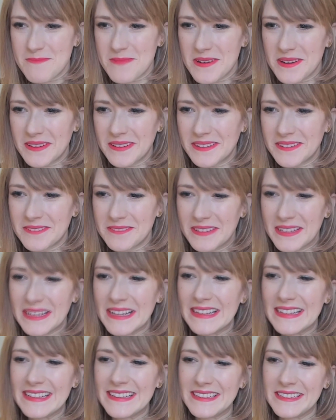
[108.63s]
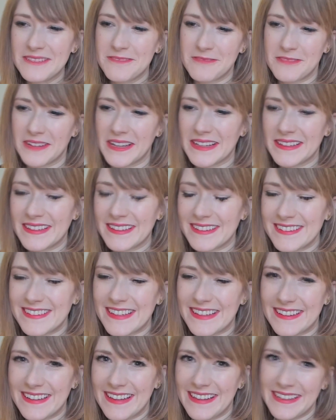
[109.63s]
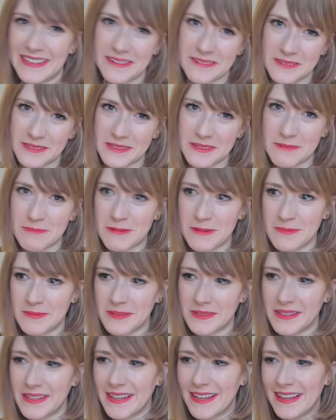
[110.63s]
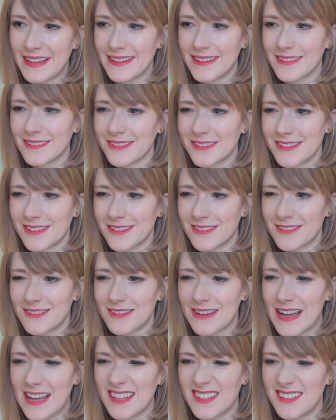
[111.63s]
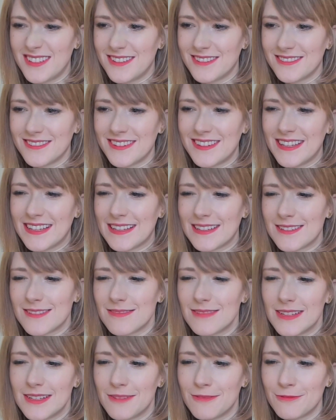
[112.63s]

but we clearly failed at setting the audio properly, and also I don't think it's really